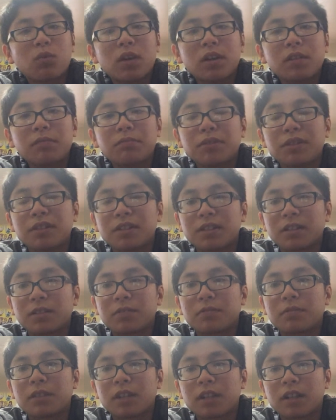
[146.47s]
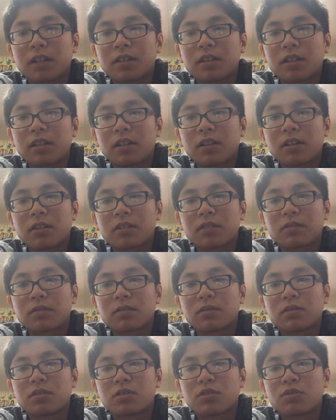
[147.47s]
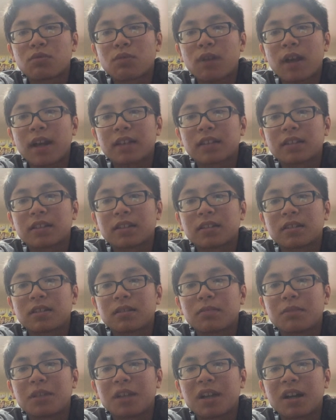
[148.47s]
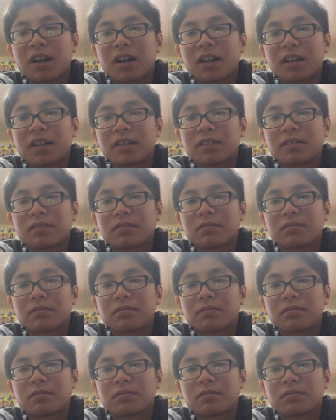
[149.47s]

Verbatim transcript: One Piece because they are drastically behind.